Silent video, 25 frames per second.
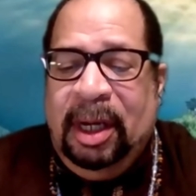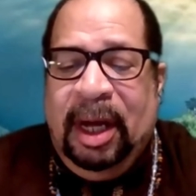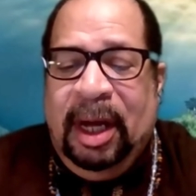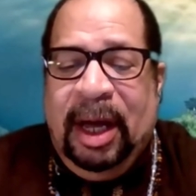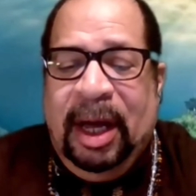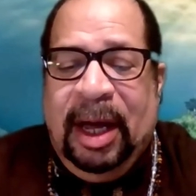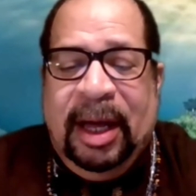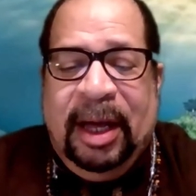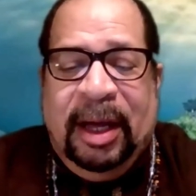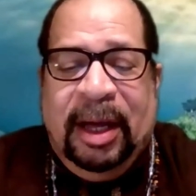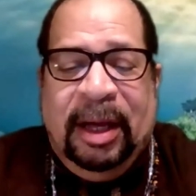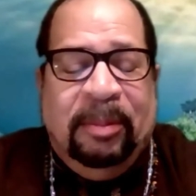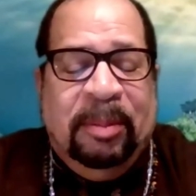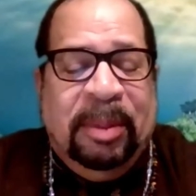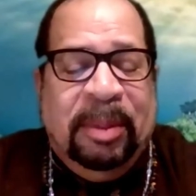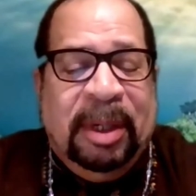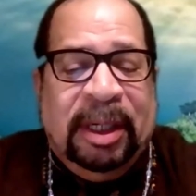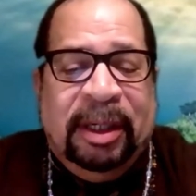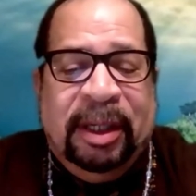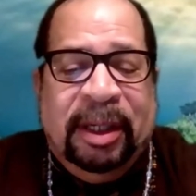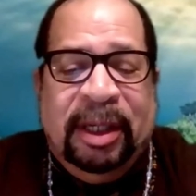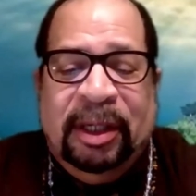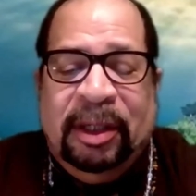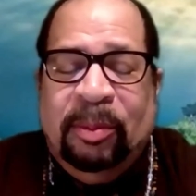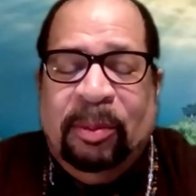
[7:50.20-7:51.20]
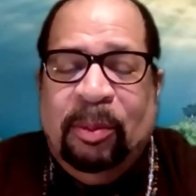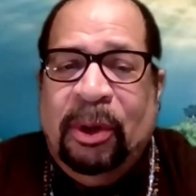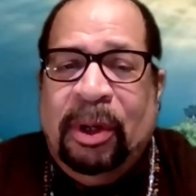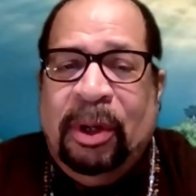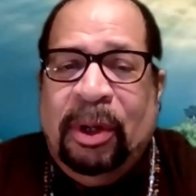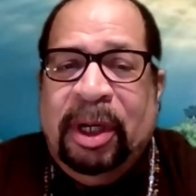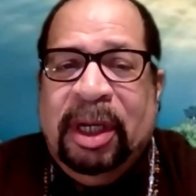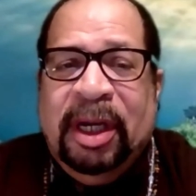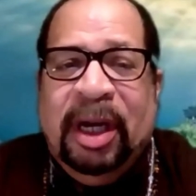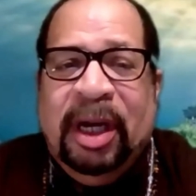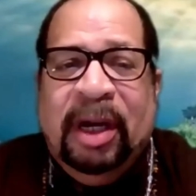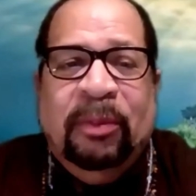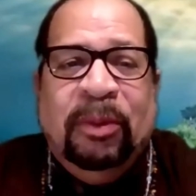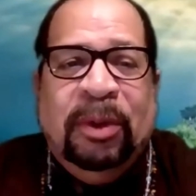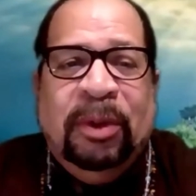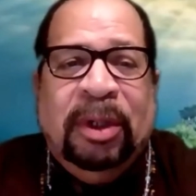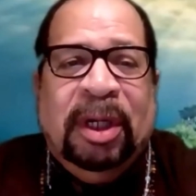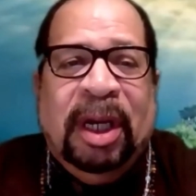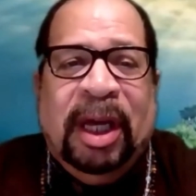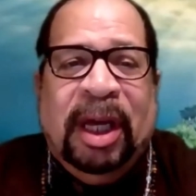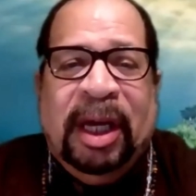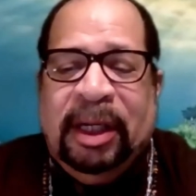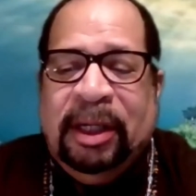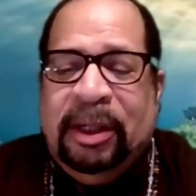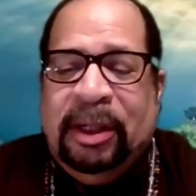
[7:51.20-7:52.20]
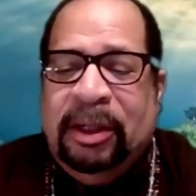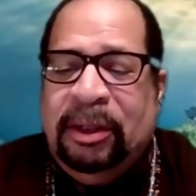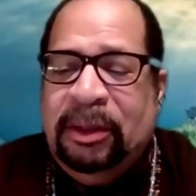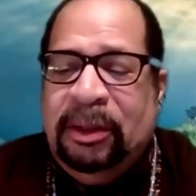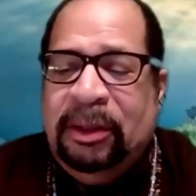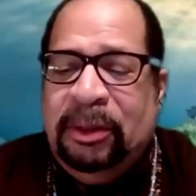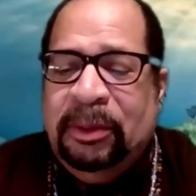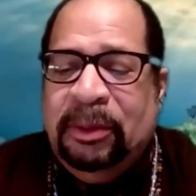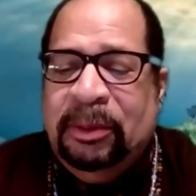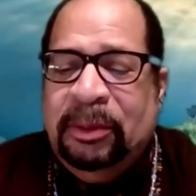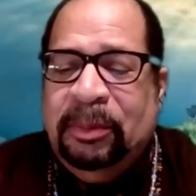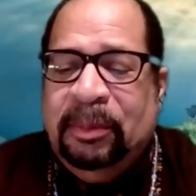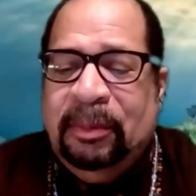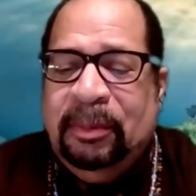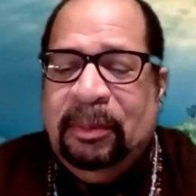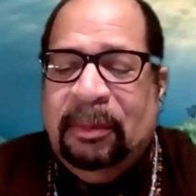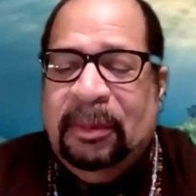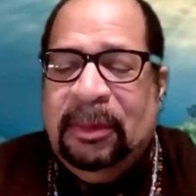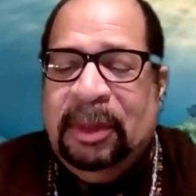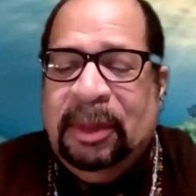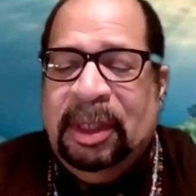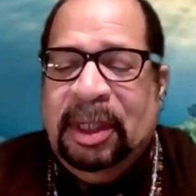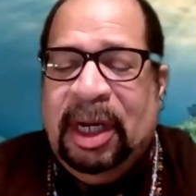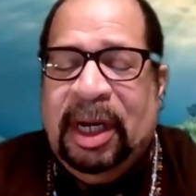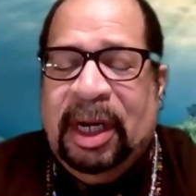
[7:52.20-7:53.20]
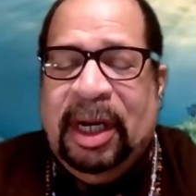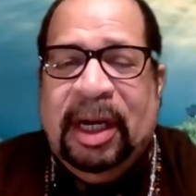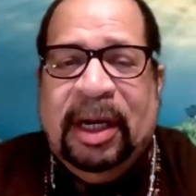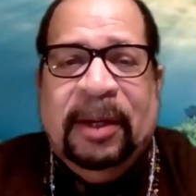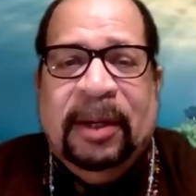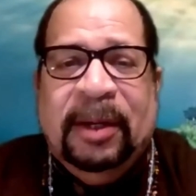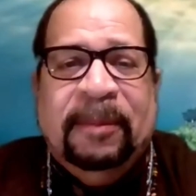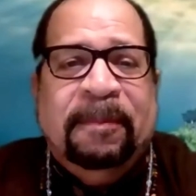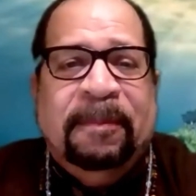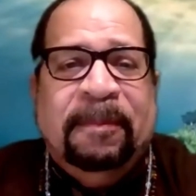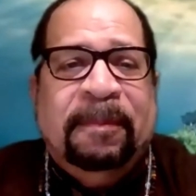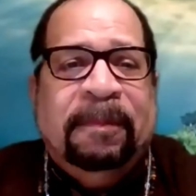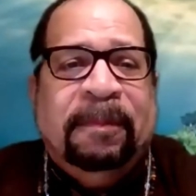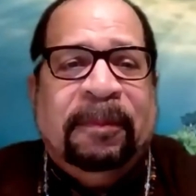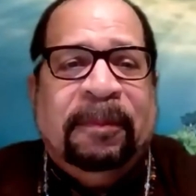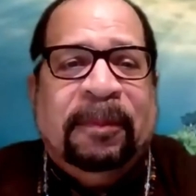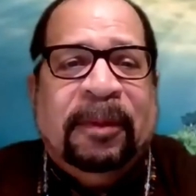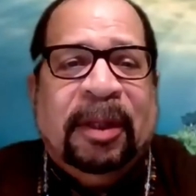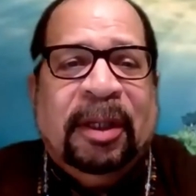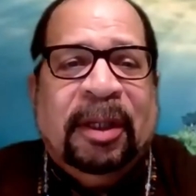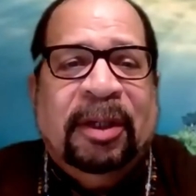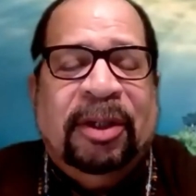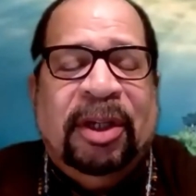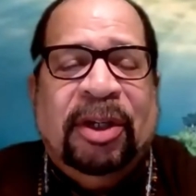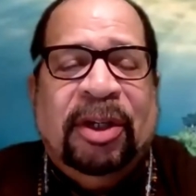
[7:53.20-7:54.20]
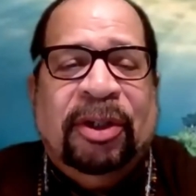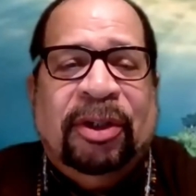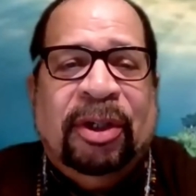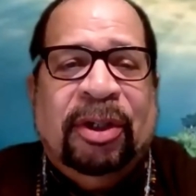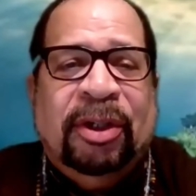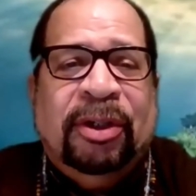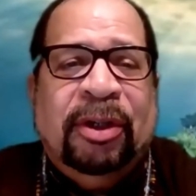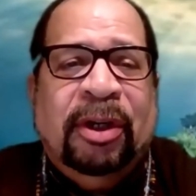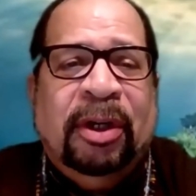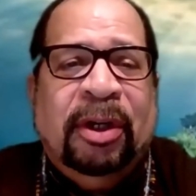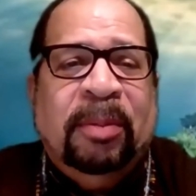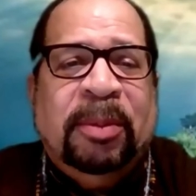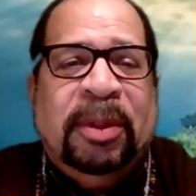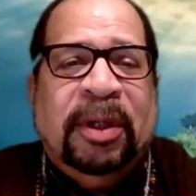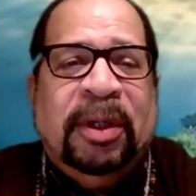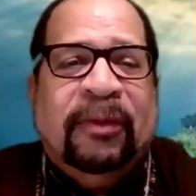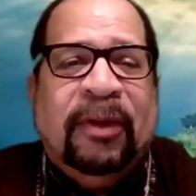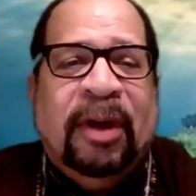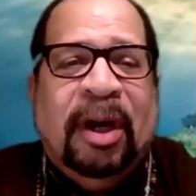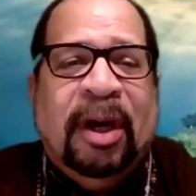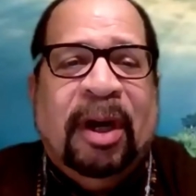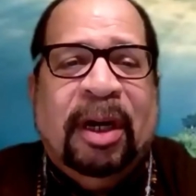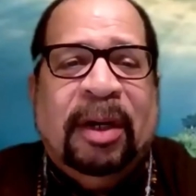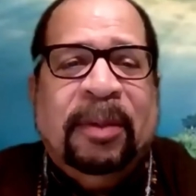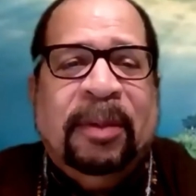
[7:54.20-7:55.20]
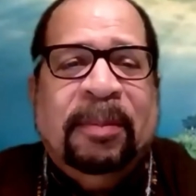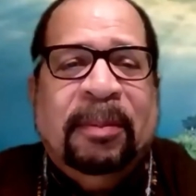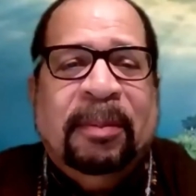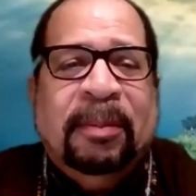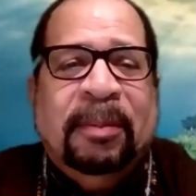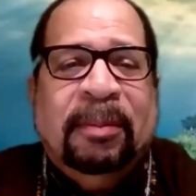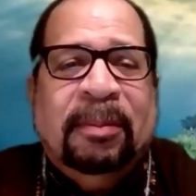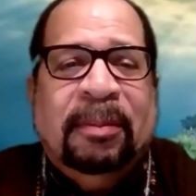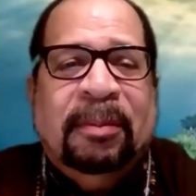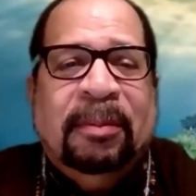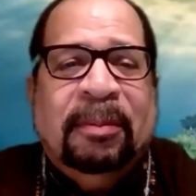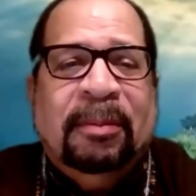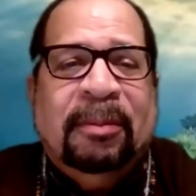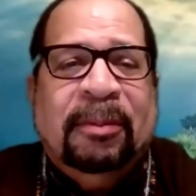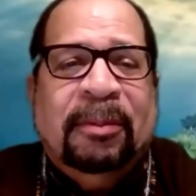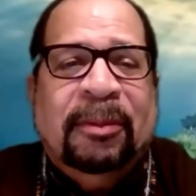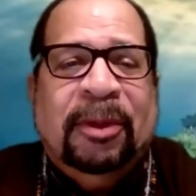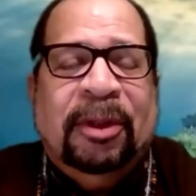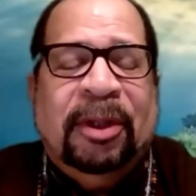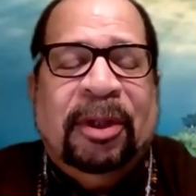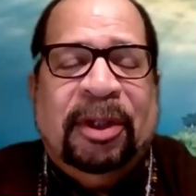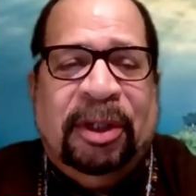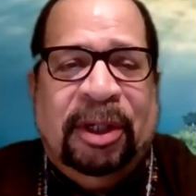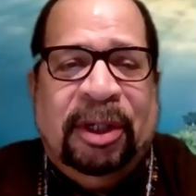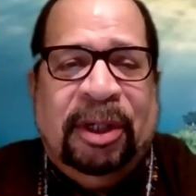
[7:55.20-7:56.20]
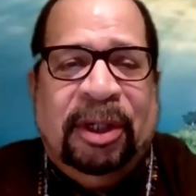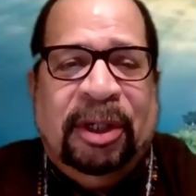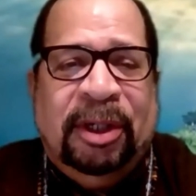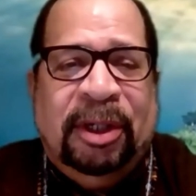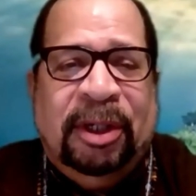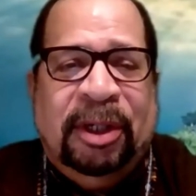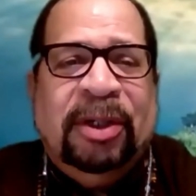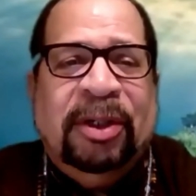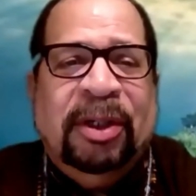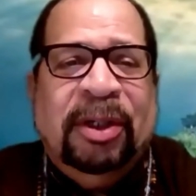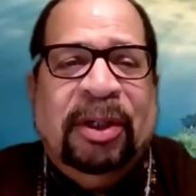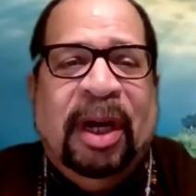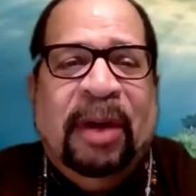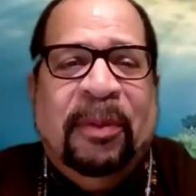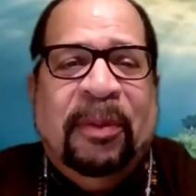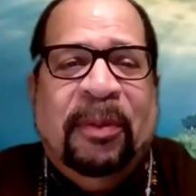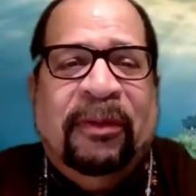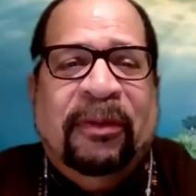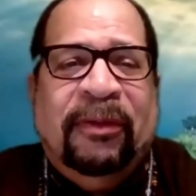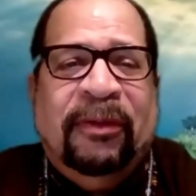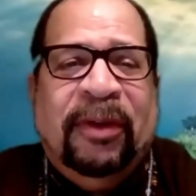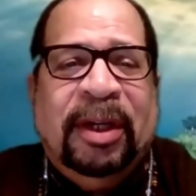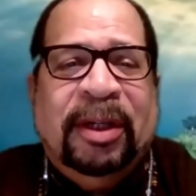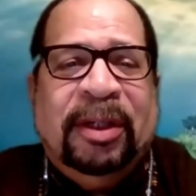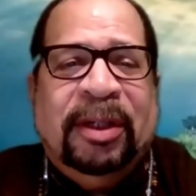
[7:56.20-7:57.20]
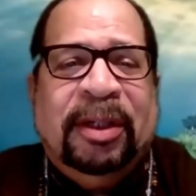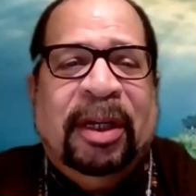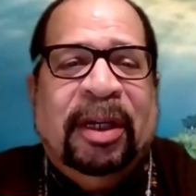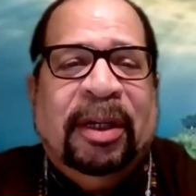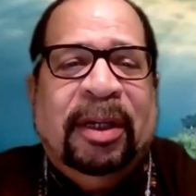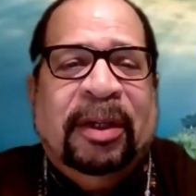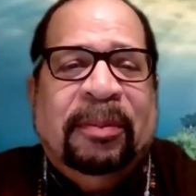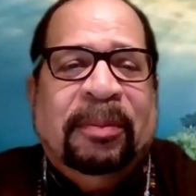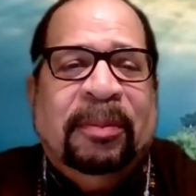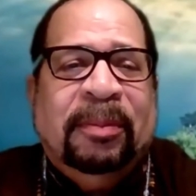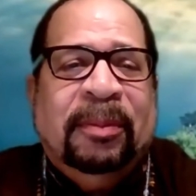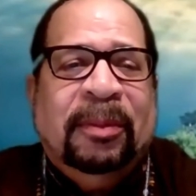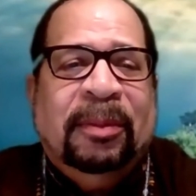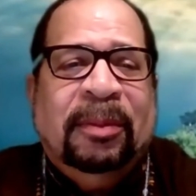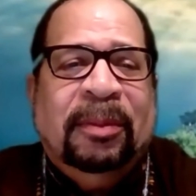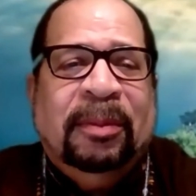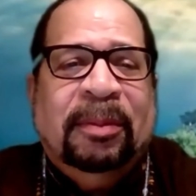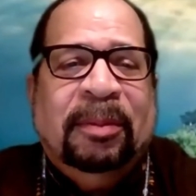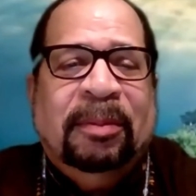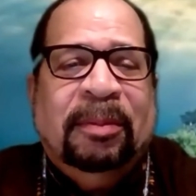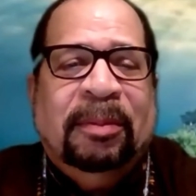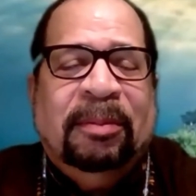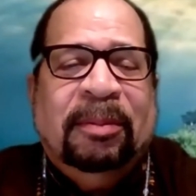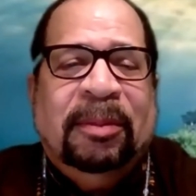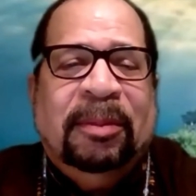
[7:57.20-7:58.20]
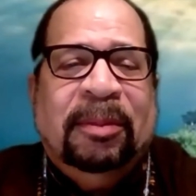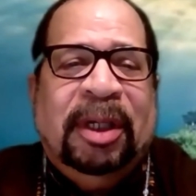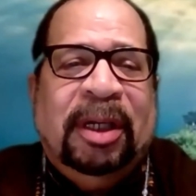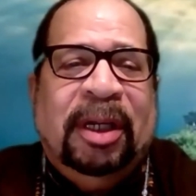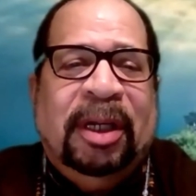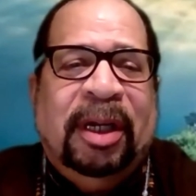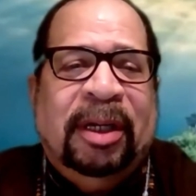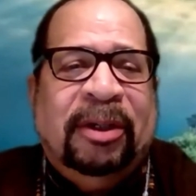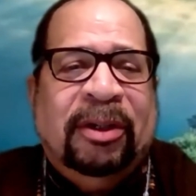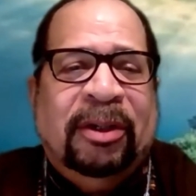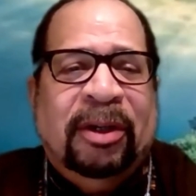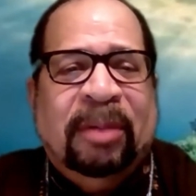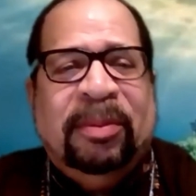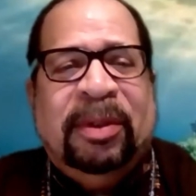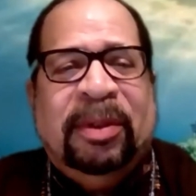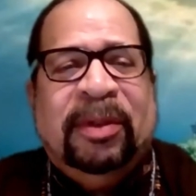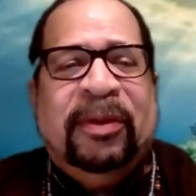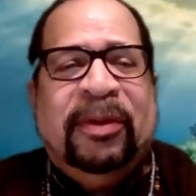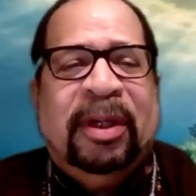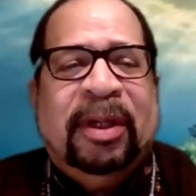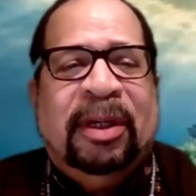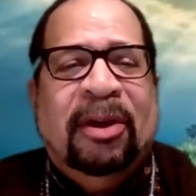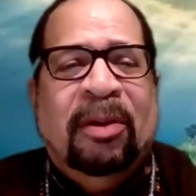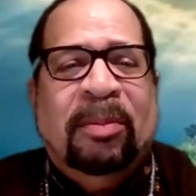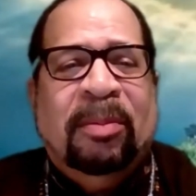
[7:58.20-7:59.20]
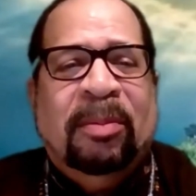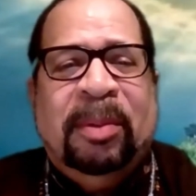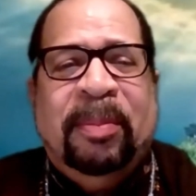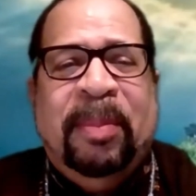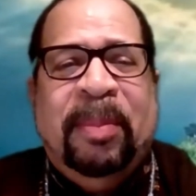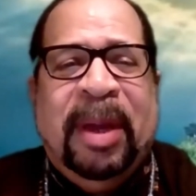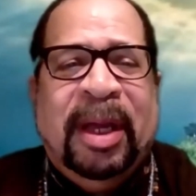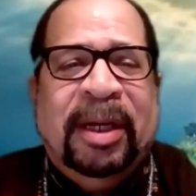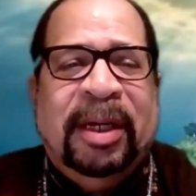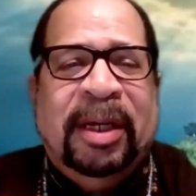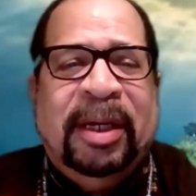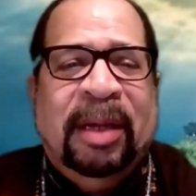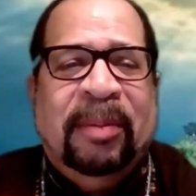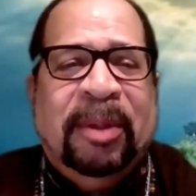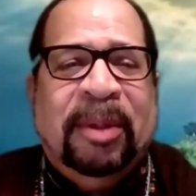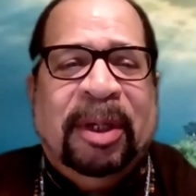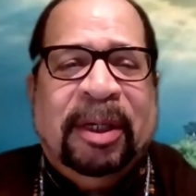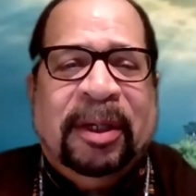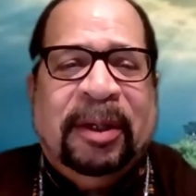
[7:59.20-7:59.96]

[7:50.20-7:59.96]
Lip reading: But this morning, I would like to, just in terms of the situation that we're facing in terms of the global pandemic